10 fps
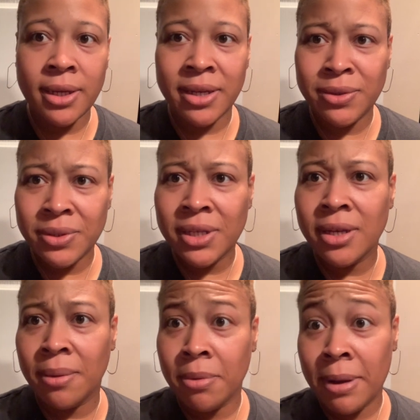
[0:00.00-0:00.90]
I usually
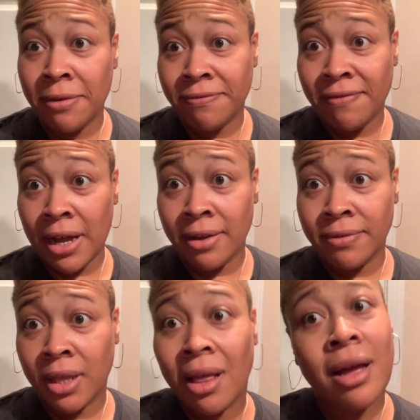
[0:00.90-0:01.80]
get up about 5
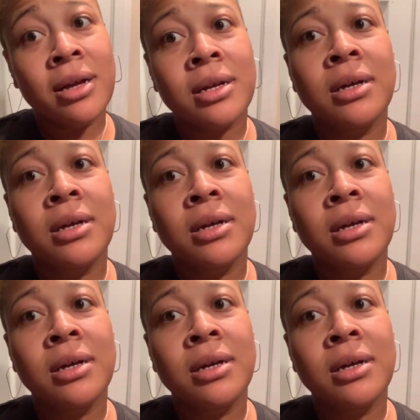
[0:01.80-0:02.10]
o'clock.